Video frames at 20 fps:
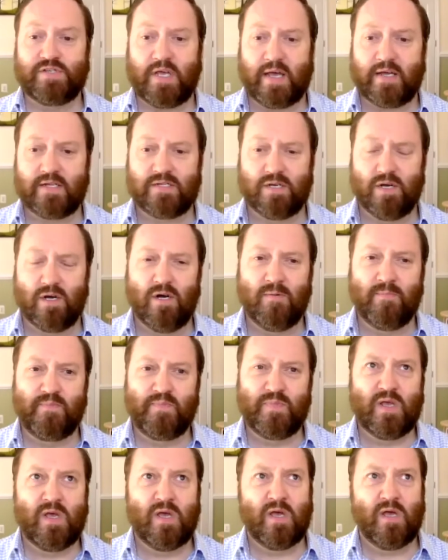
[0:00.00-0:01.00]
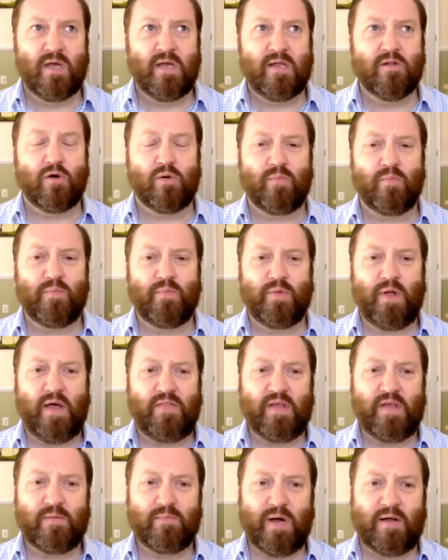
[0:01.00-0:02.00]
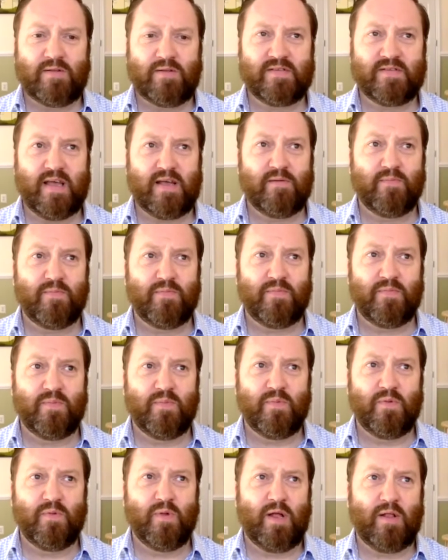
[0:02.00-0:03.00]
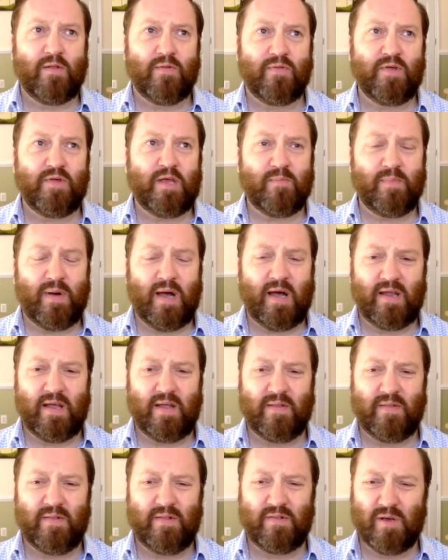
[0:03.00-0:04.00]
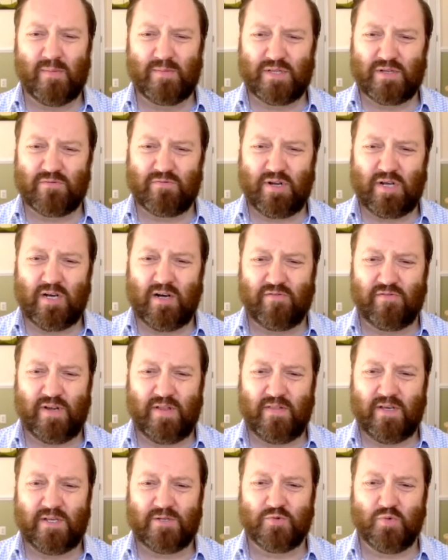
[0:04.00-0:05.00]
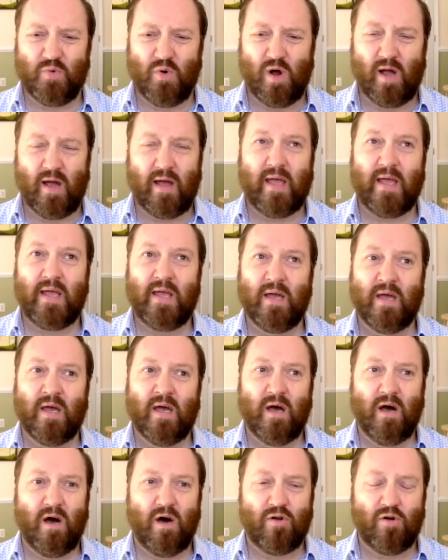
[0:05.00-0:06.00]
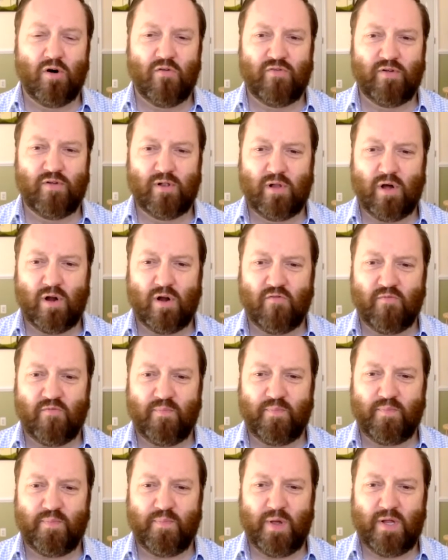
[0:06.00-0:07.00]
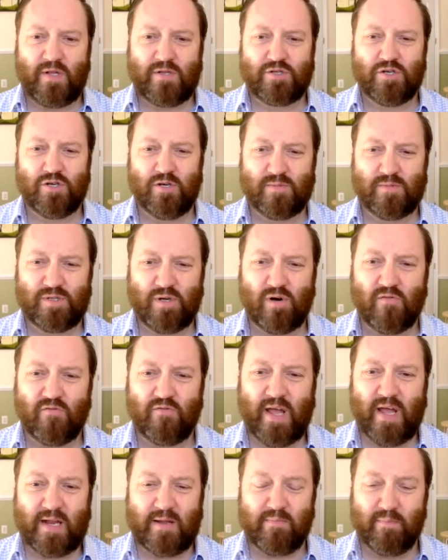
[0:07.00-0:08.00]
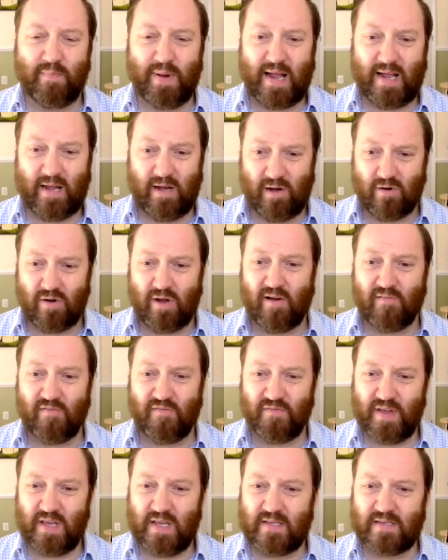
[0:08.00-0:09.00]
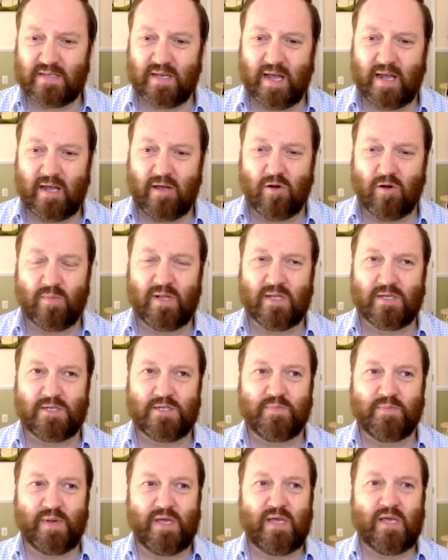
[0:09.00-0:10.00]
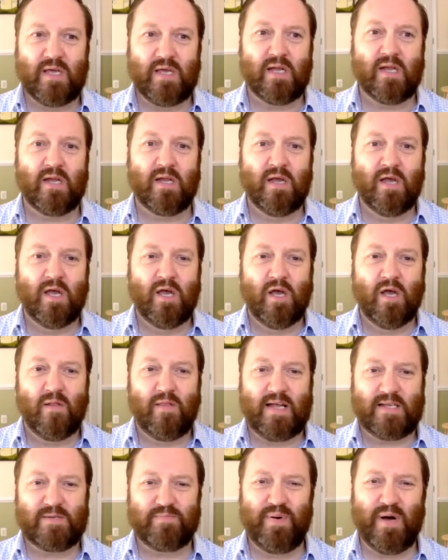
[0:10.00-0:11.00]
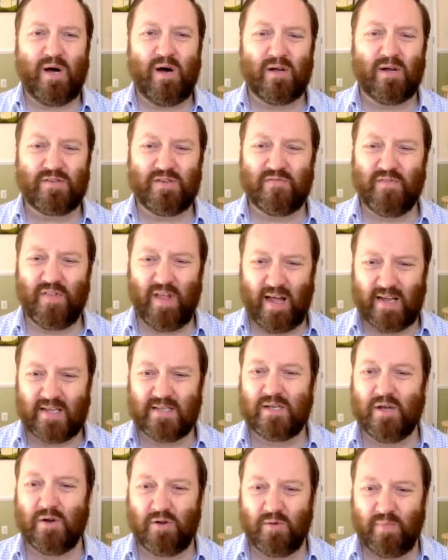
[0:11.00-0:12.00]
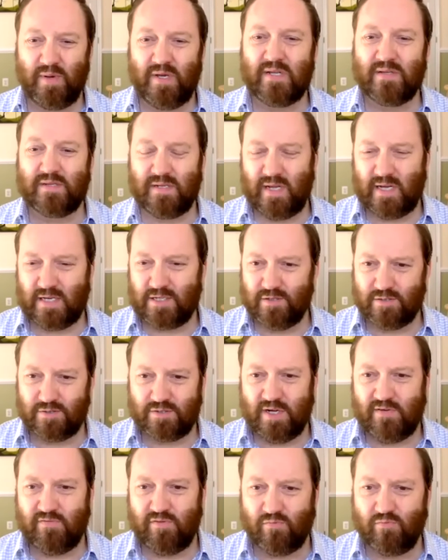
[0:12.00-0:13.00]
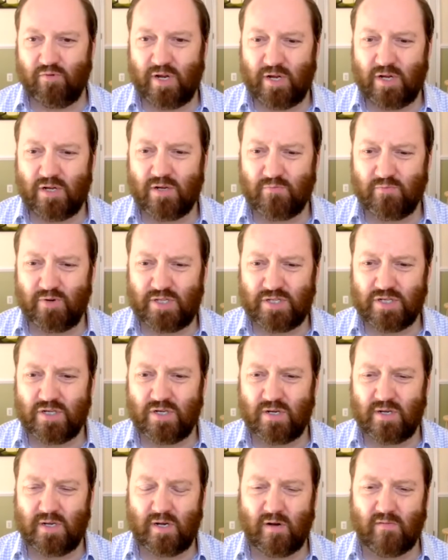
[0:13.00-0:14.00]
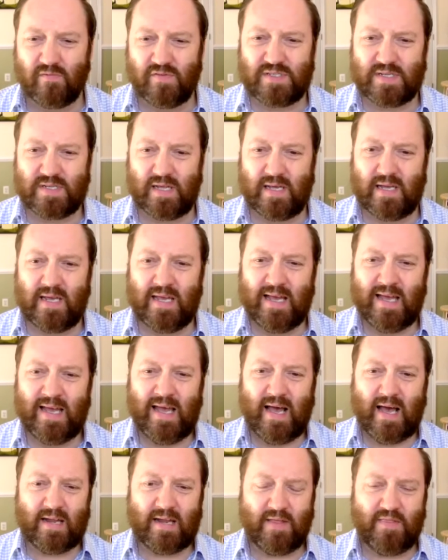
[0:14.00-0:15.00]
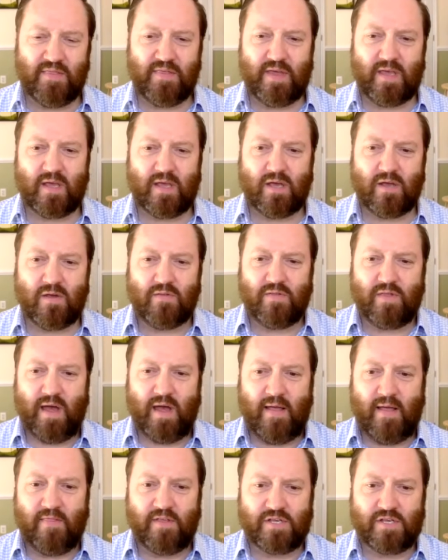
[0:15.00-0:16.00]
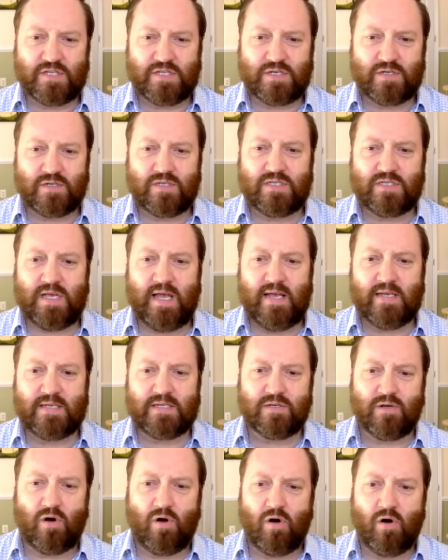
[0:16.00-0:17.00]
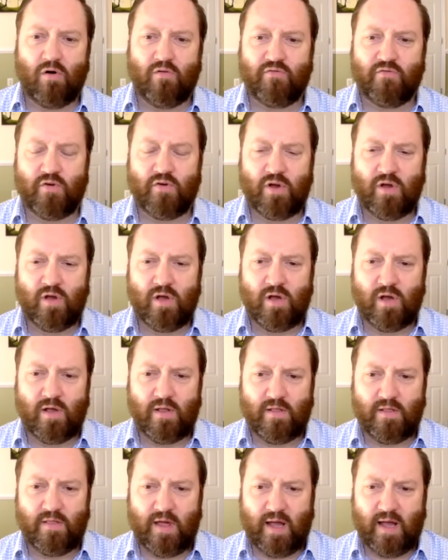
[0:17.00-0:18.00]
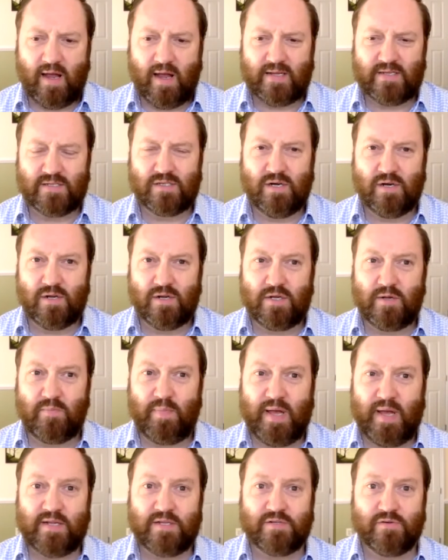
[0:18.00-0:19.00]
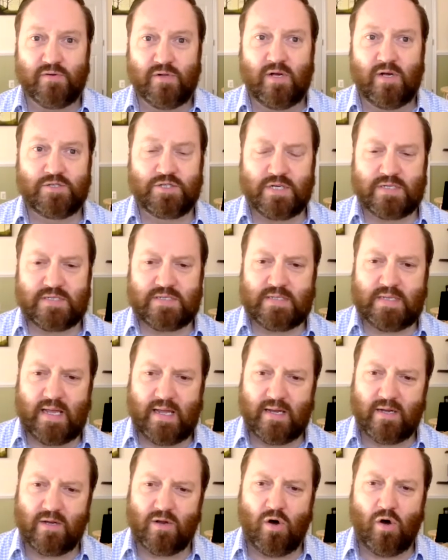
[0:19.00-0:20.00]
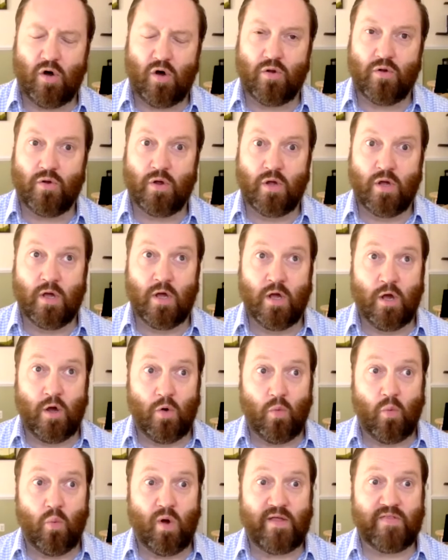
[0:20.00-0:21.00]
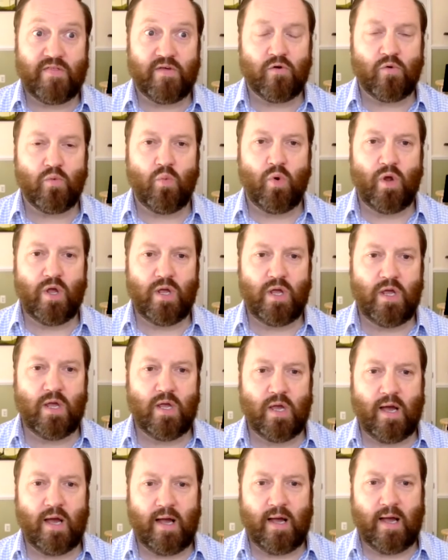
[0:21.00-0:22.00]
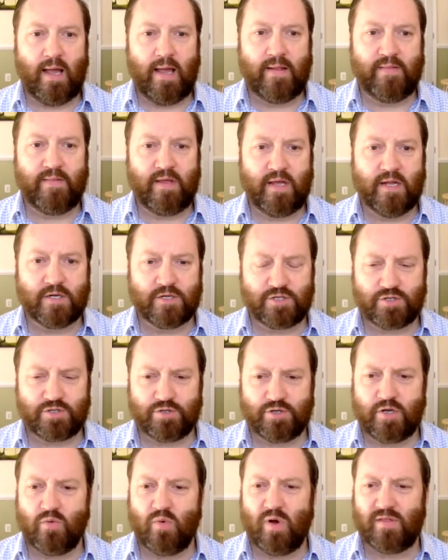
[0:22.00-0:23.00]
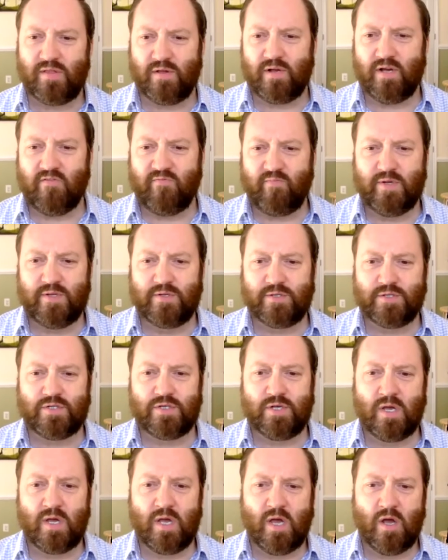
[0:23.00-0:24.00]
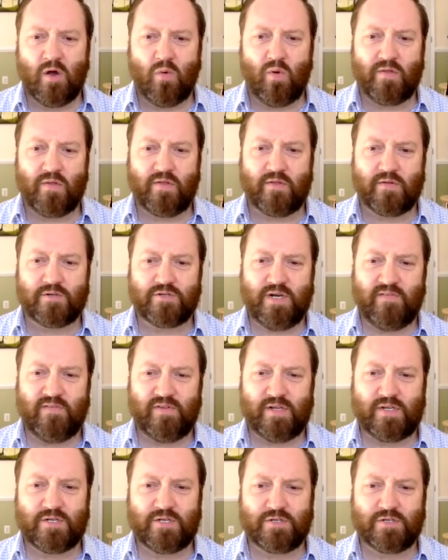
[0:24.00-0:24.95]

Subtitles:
sector, look, I think I'd say think about it in terms of the recovery this way, an awful lot of, in terms of getting back on our feet, economically speaking, that's part of that is going to be international travel returning, obviously. And I think that the success of that is going to depend to a large extent on whether we in the industry, whether the governments, whether the travel